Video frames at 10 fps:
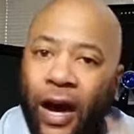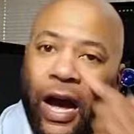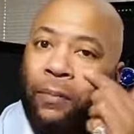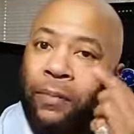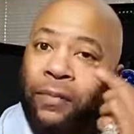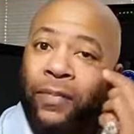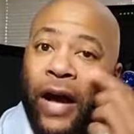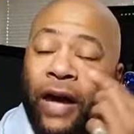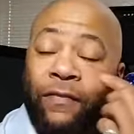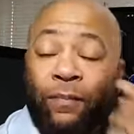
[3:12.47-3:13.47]
I'm,
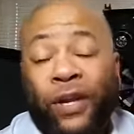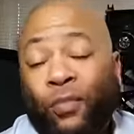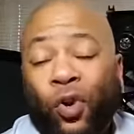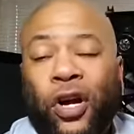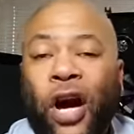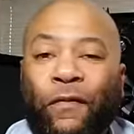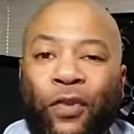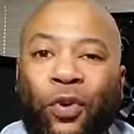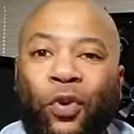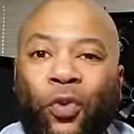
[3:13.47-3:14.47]
I've been more
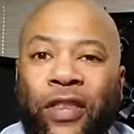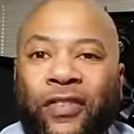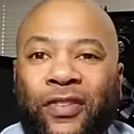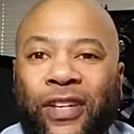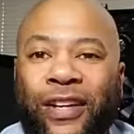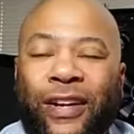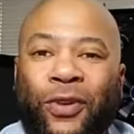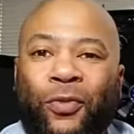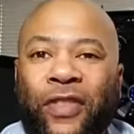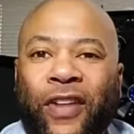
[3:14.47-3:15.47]
comfortable with,
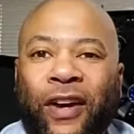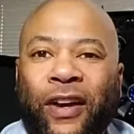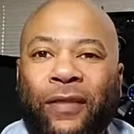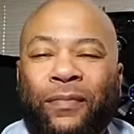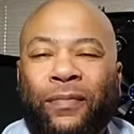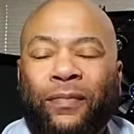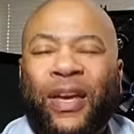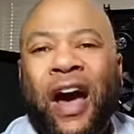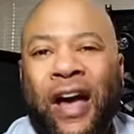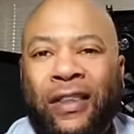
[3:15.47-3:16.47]
with uh,
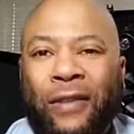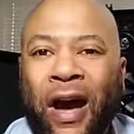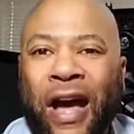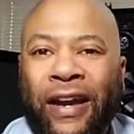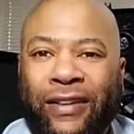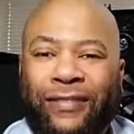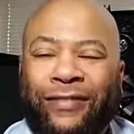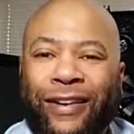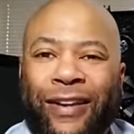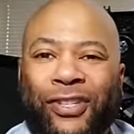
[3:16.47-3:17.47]
behind the mic
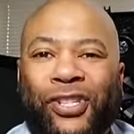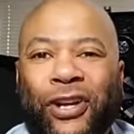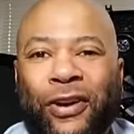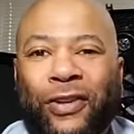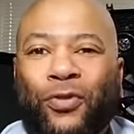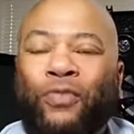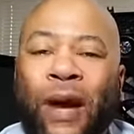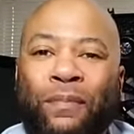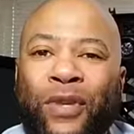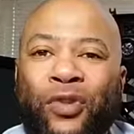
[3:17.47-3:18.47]
and sharing through
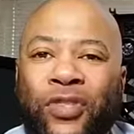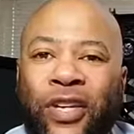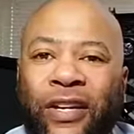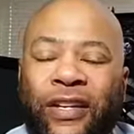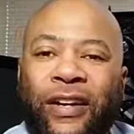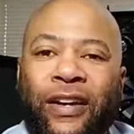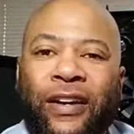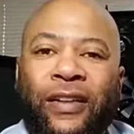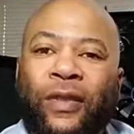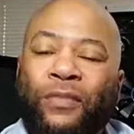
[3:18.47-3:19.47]
my music,
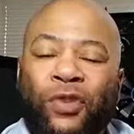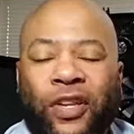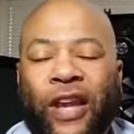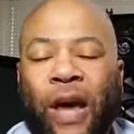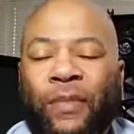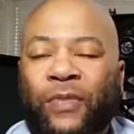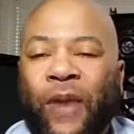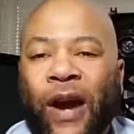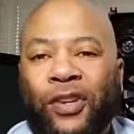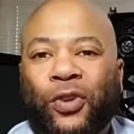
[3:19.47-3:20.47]
the music that I'm
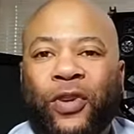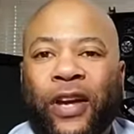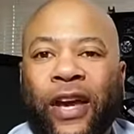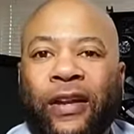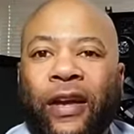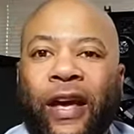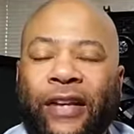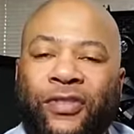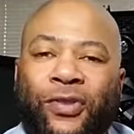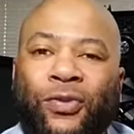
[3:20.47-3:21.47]
inspired to create
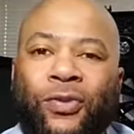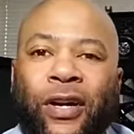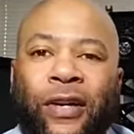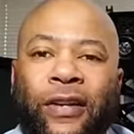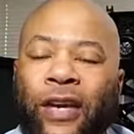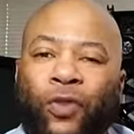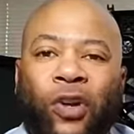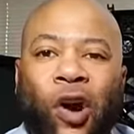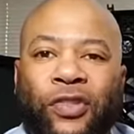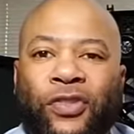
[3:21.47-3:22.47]
as to uh, in
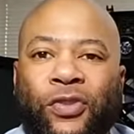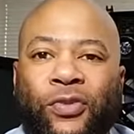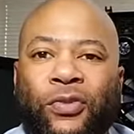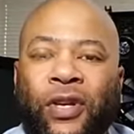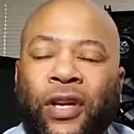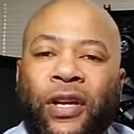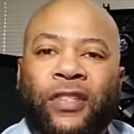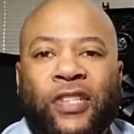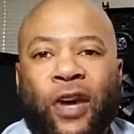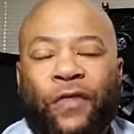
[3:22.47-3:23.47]
regards to
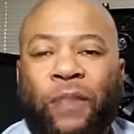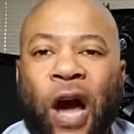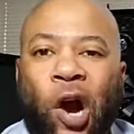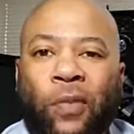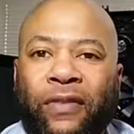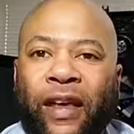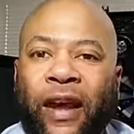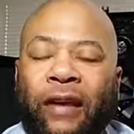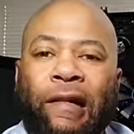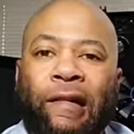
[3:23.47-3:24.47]
the self-empowerment that
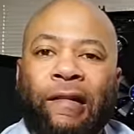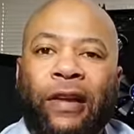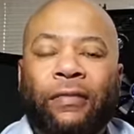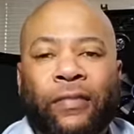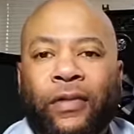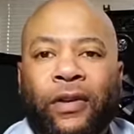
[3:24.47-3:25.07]
I learn and